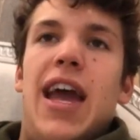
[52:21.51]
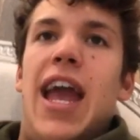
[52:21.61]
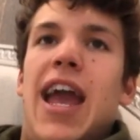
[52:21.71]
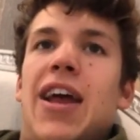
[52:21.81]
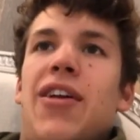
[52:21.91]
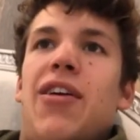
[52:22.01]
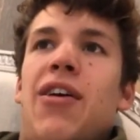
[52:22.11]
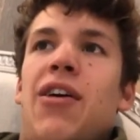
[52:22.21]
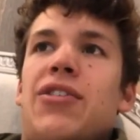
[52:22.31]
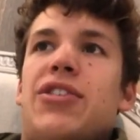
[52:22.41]
And
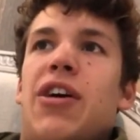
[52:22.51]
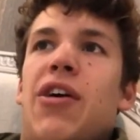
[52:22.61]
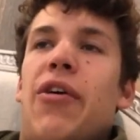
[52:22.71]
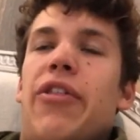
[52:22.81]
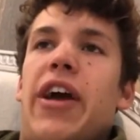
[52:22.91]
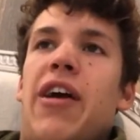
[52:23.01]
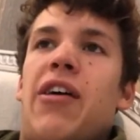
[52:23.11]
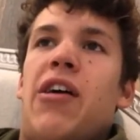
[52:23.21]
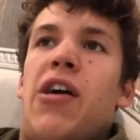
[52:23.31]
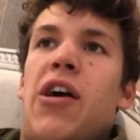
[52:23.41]
also
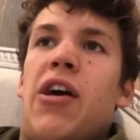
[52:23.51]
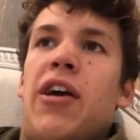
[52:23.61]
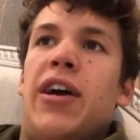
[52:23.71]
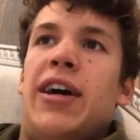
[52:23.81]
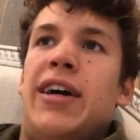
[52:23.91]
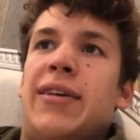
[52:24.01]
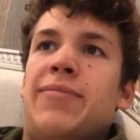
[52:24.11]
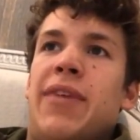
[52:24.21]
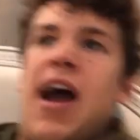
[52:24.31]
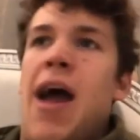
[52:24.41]
there are,
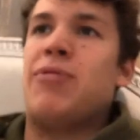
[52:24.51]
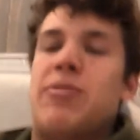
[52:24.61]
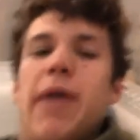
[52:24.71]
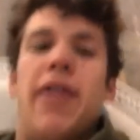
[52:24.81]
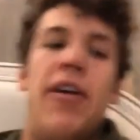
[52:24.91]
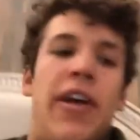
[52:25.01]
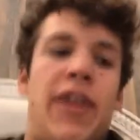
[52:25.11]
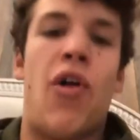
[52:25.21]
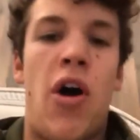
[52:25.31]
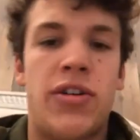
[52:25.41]
um, I, I'm just better at
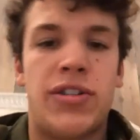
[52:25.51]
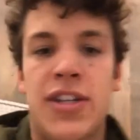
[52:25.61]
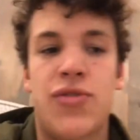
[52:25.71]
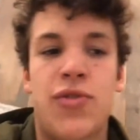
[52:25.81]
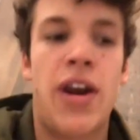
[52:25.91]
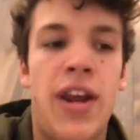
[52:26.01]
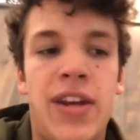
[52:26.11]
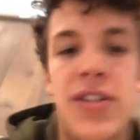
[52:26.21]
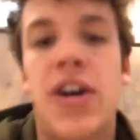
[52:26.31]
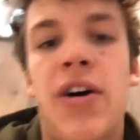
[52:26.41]
like long distance
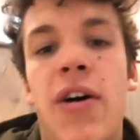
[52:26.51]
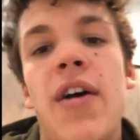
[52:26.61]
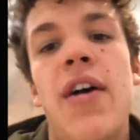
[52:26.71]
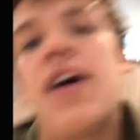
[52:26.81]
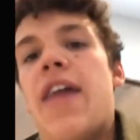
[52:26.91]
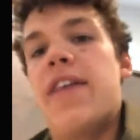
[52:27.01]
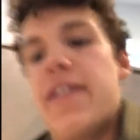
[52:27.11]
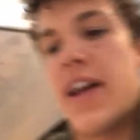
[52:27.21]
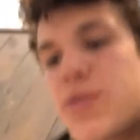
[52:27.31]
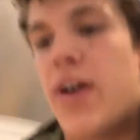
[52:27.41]
running, so I
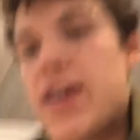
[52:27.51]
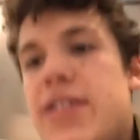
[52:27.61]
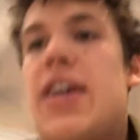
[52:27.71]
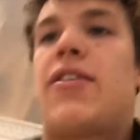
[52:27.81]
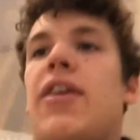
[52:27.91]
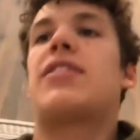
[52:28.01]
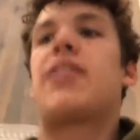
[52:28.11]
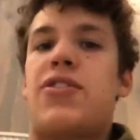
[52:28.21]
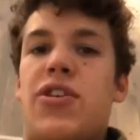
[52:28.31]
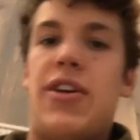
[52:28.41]
think that's why I'd say cross
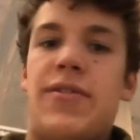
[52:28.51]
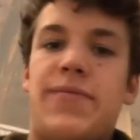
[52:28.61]
country.